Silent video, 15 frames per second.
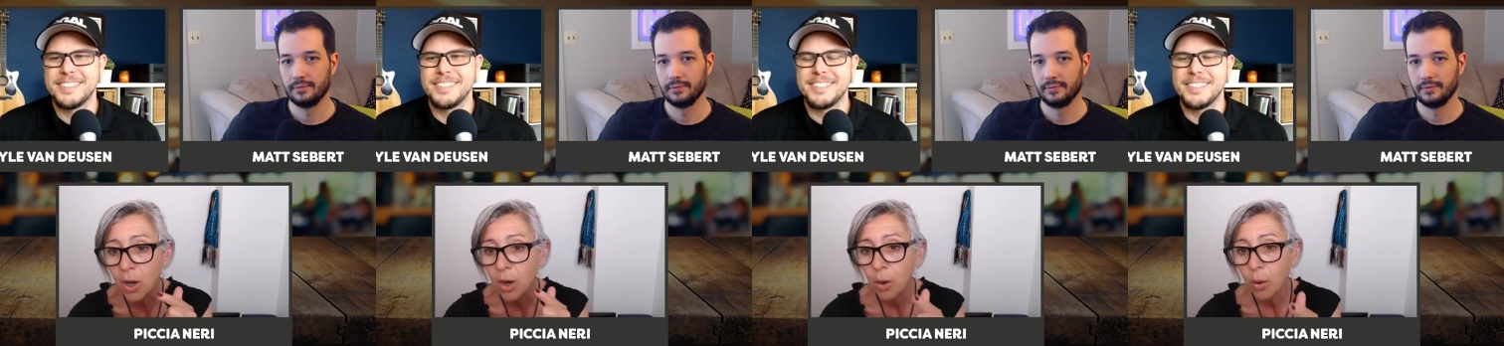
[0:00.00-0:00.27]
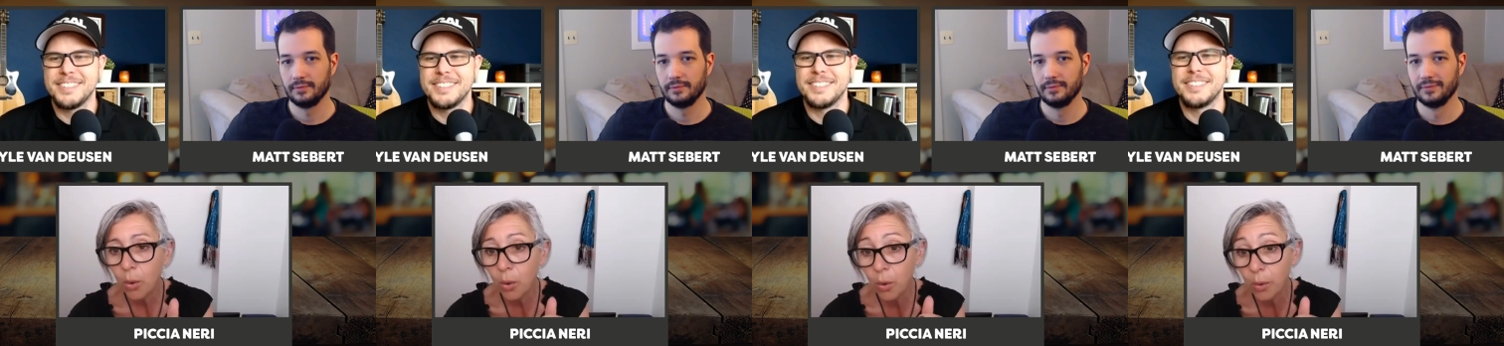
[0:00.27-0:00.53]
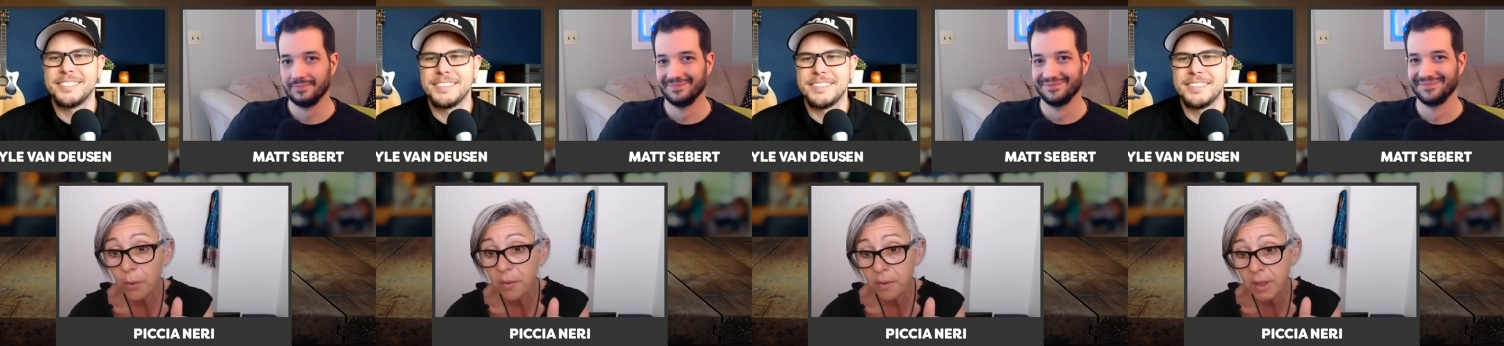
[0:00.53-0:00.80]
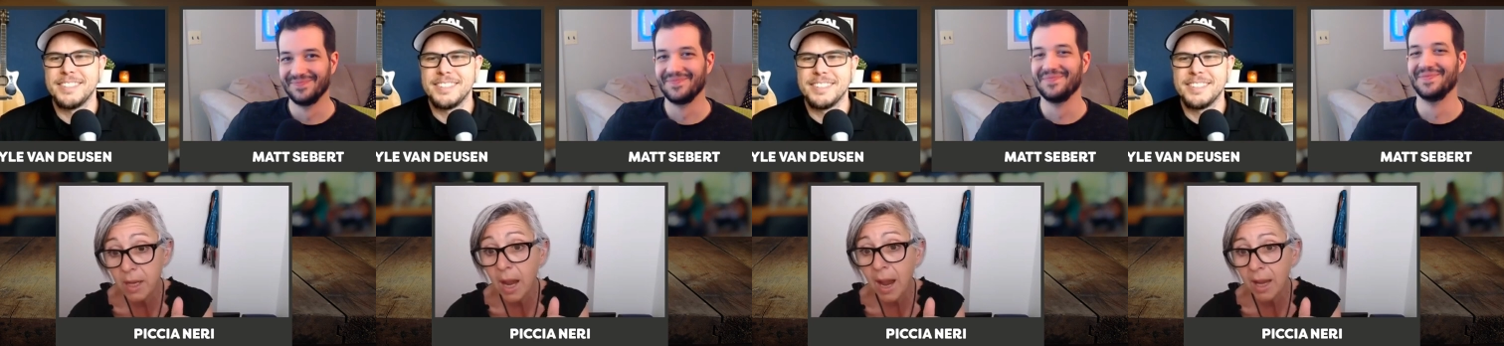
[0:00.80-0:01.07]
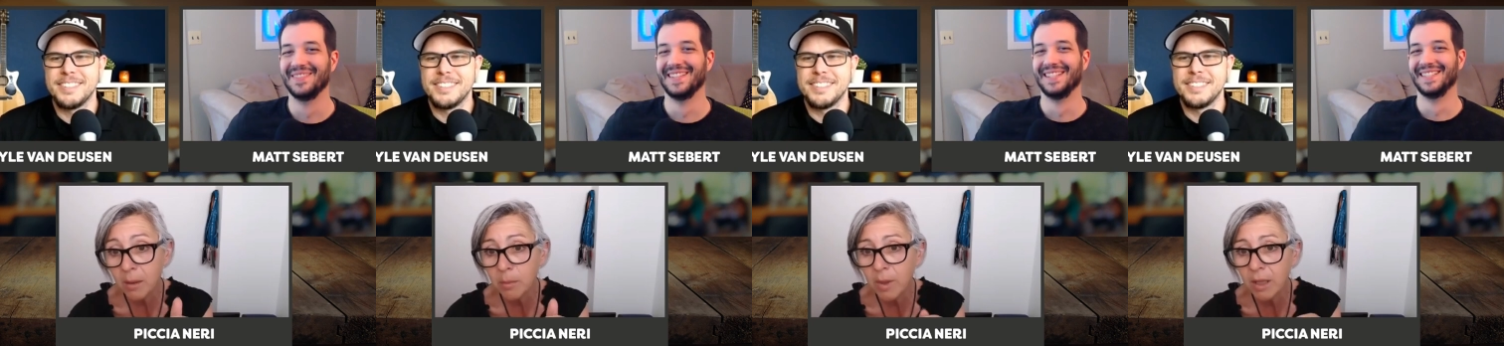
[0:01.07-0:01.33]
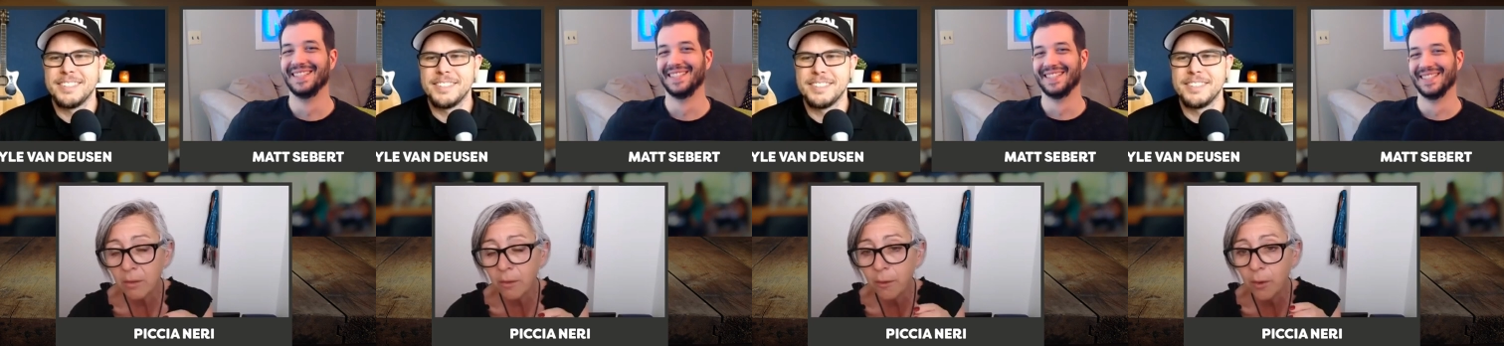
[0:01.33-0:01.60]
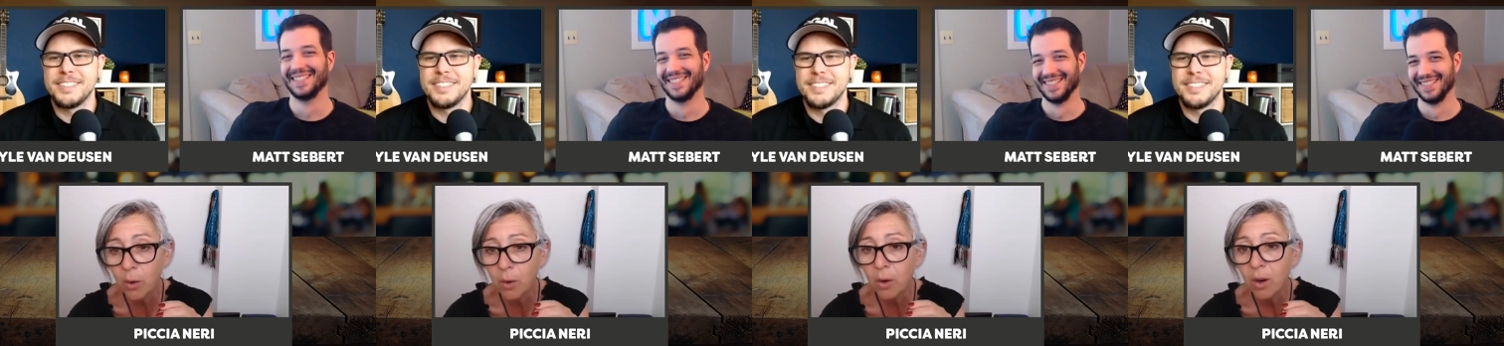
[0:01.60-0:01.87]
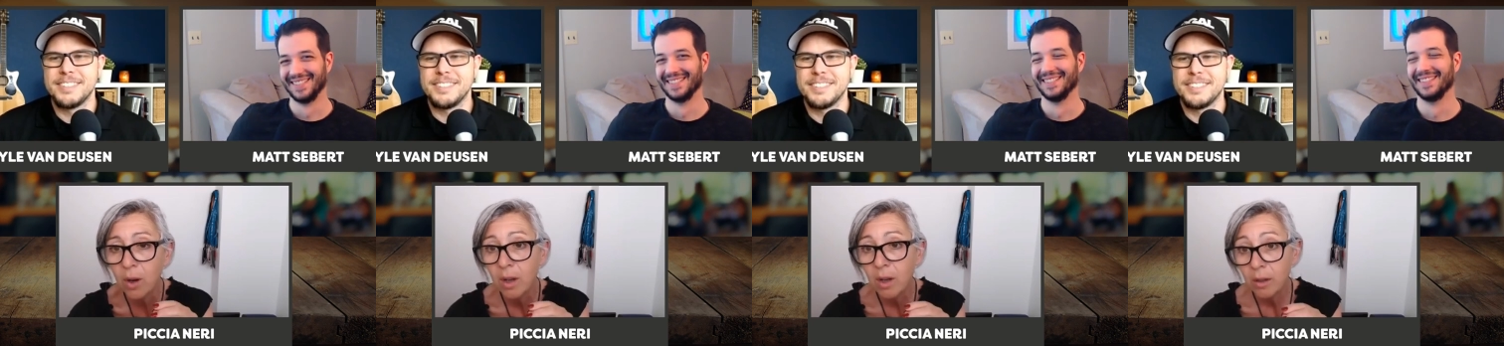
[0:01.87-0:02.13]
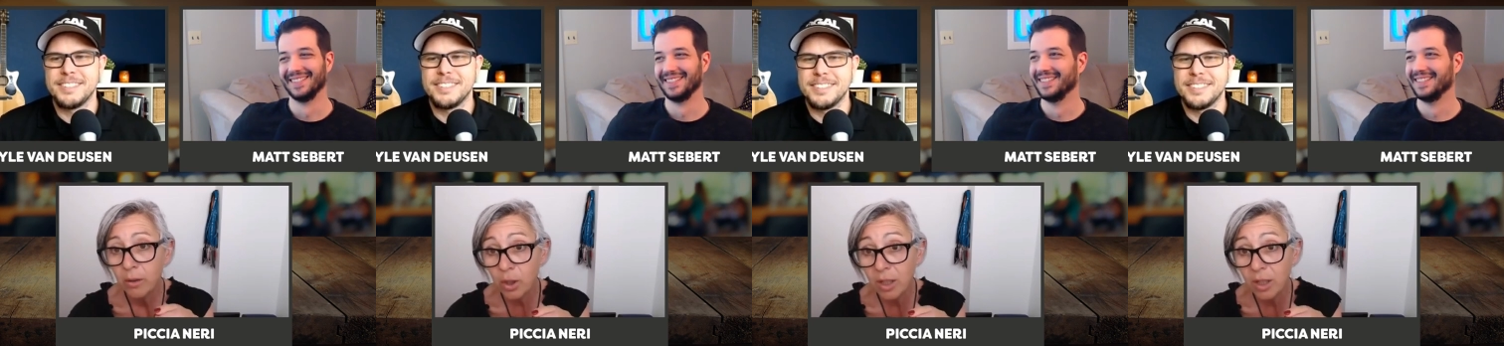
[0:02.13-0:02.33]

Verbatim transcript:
Speaker 1: or the admin for G